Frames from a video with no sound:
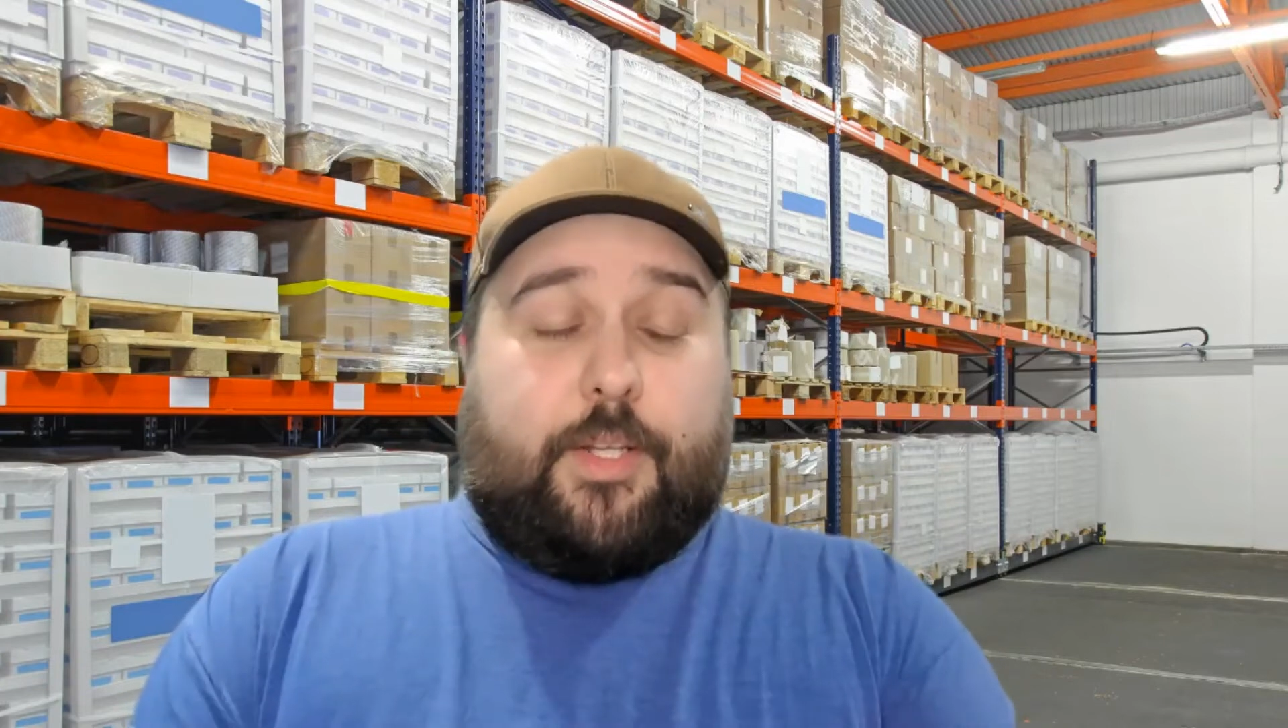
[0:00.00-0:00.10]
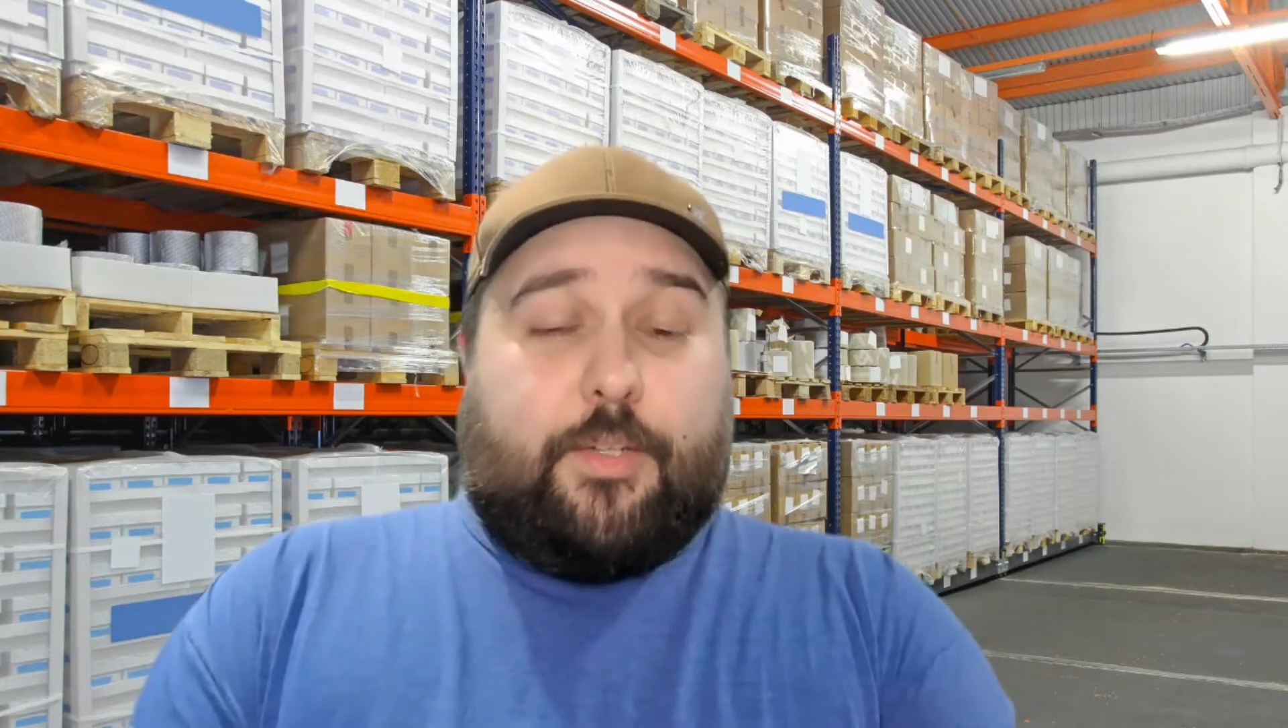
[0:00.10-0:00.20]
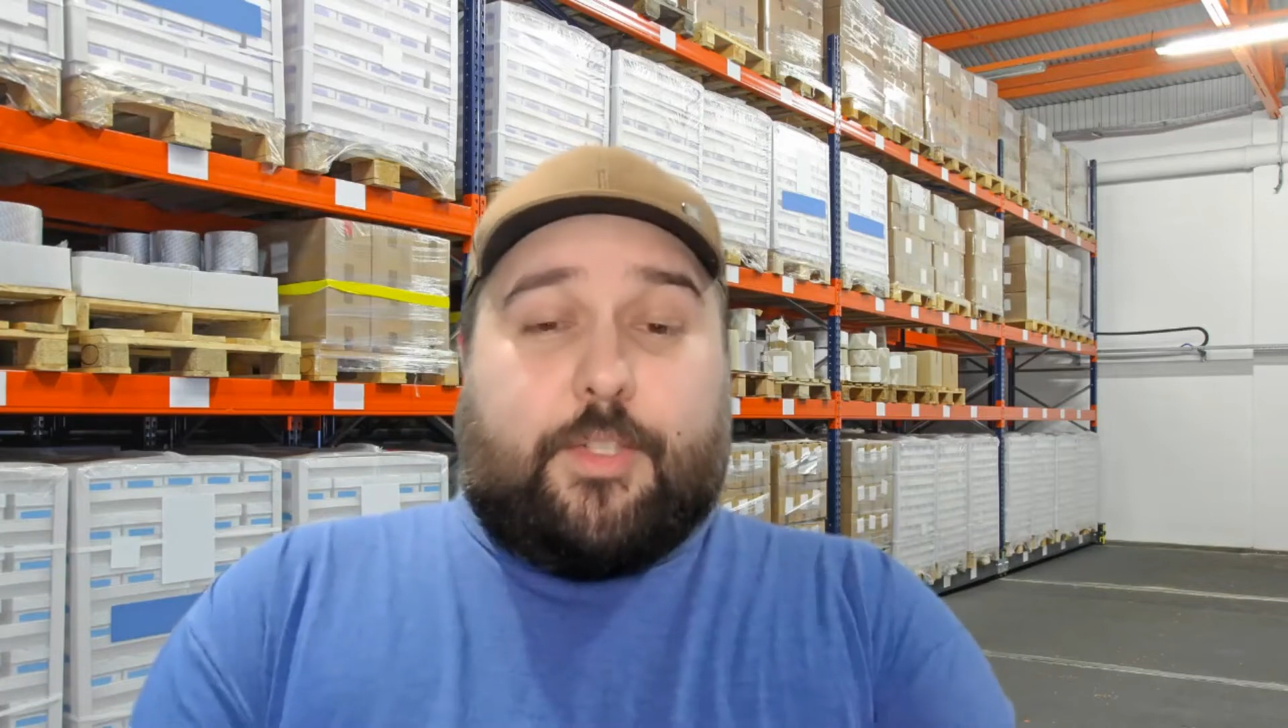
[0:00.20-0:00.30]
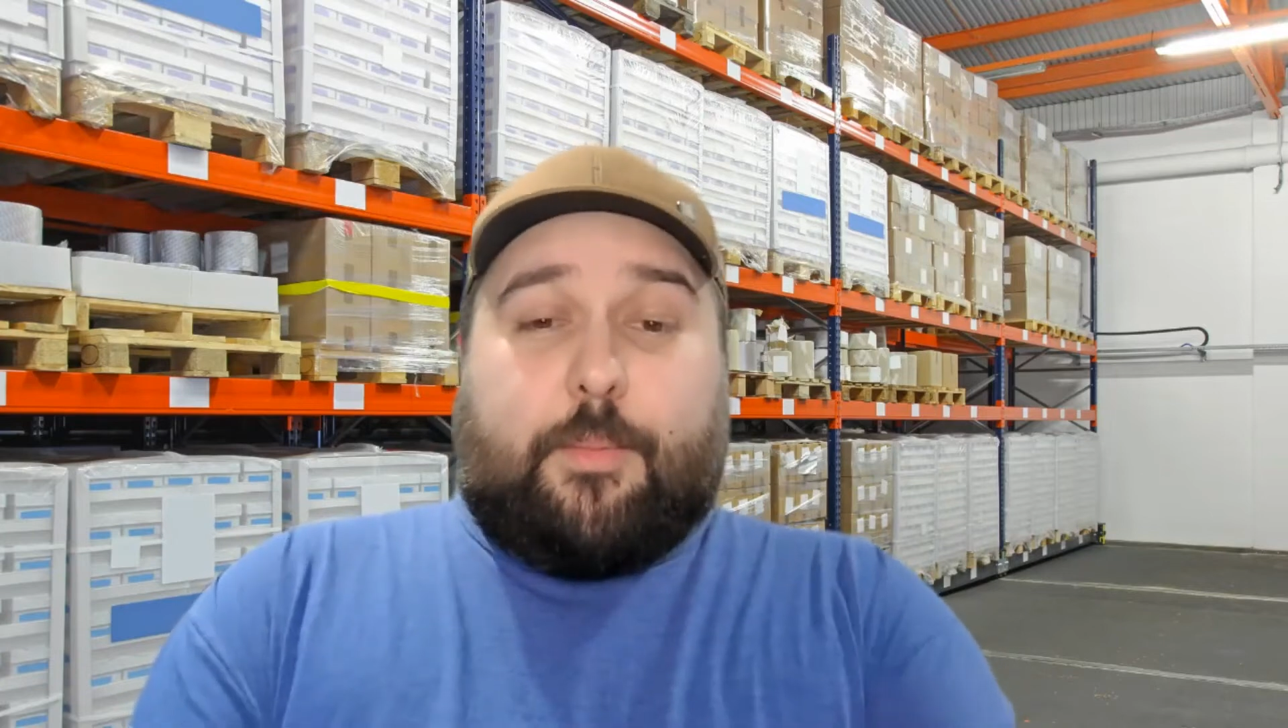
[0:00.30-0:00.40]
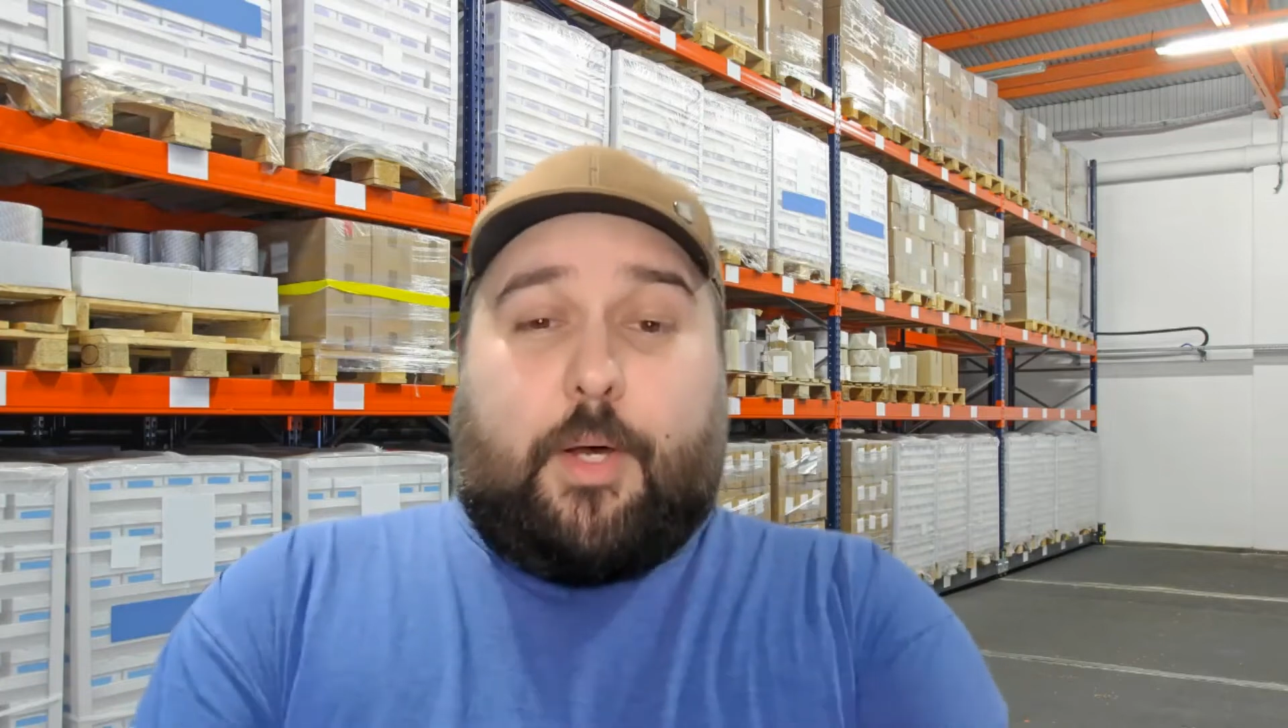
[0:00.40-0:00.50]
and
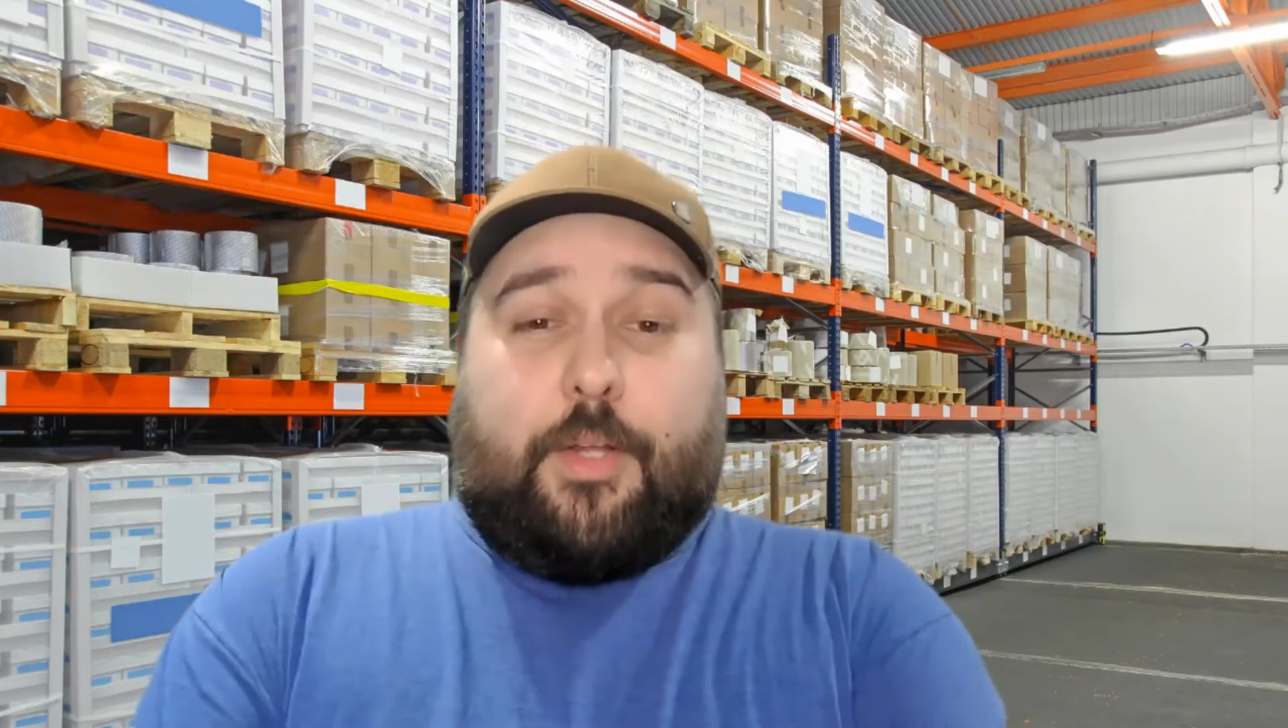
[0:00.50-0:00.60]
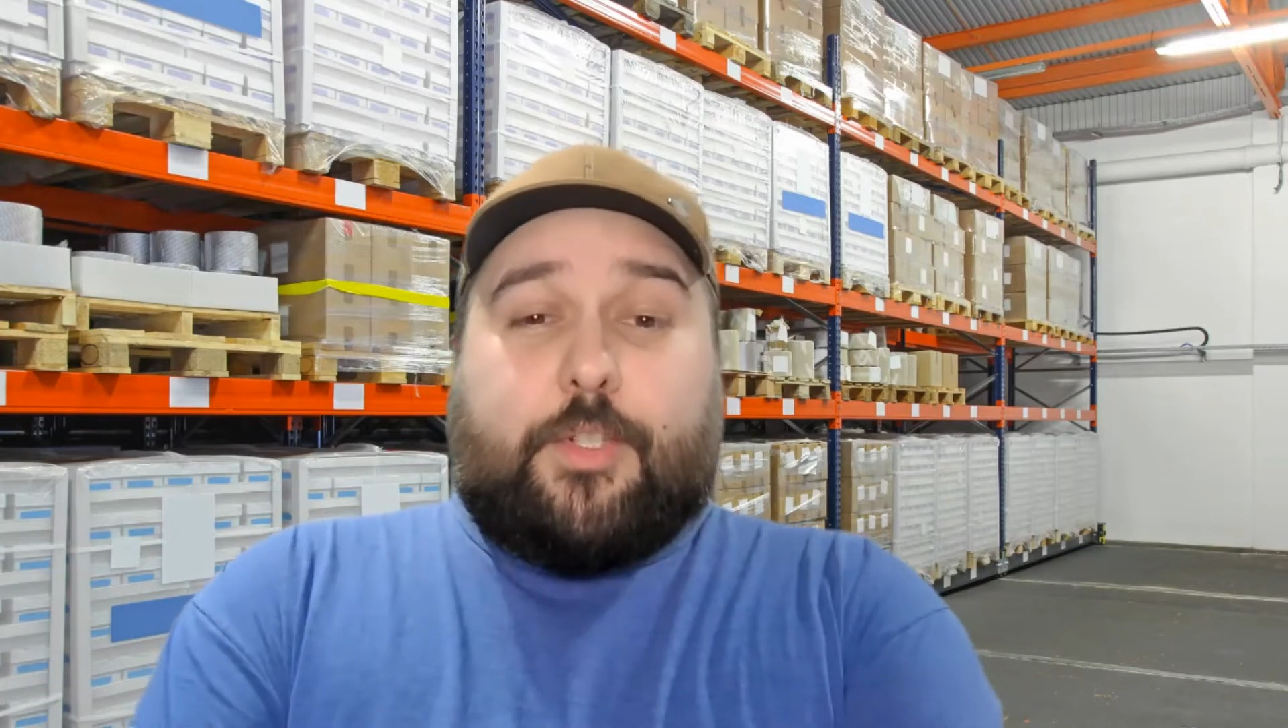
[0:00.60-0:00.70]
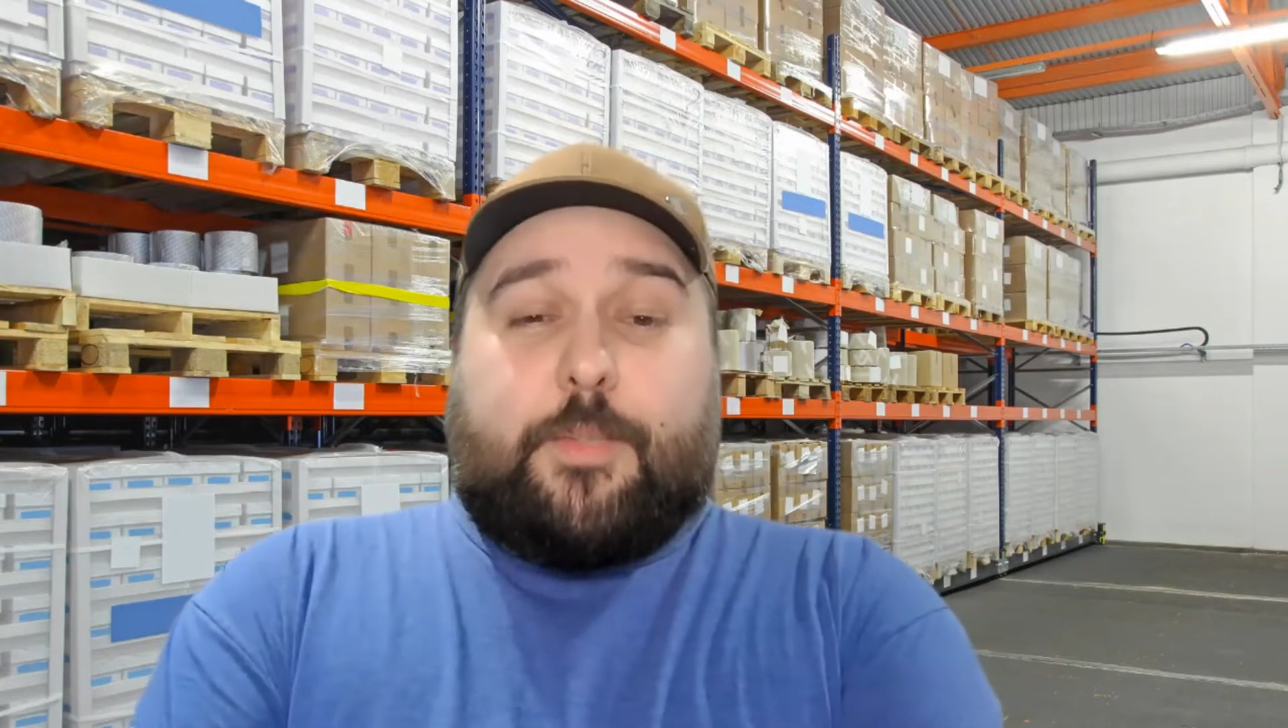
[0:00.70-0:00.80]
there's some other